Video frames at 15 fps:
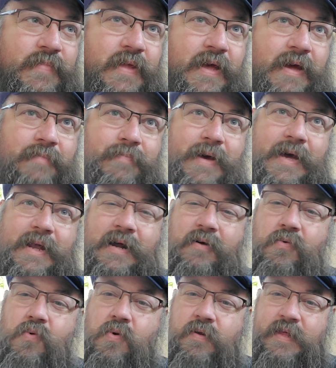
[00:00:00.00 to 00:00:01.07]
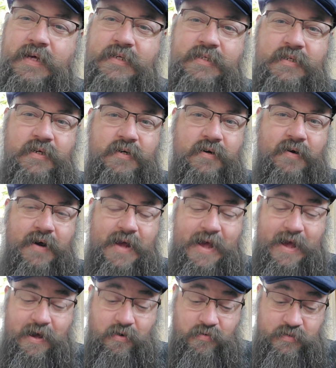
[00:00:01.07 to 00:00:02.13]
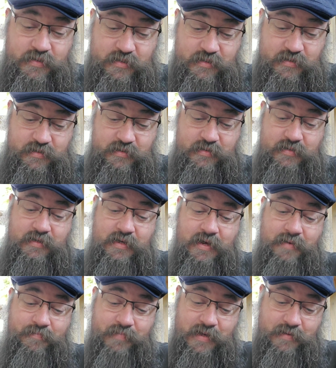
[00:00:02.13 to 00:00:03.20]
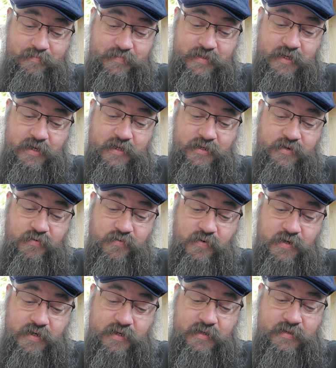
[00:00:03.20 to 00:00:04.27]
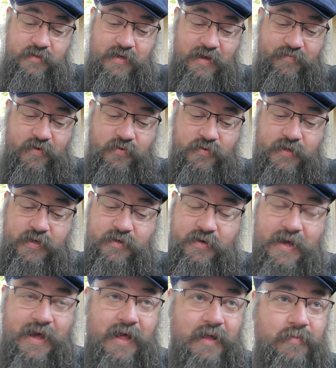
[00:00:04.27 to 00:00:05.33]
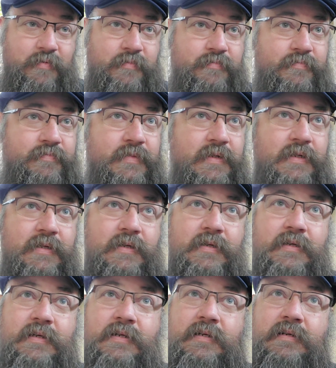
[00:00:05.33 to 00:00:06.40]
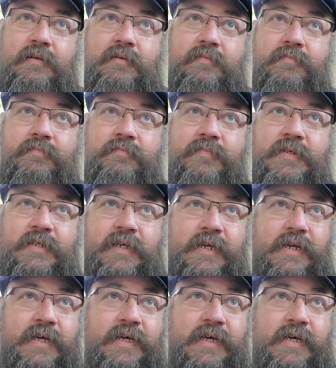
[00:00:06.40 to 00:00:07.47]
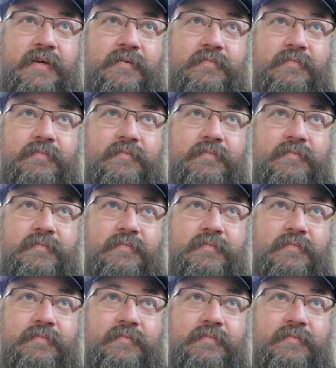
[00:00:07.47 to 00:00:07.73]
And man, I wore that sucker out. I'm telling you what, I've owned it on album, CD,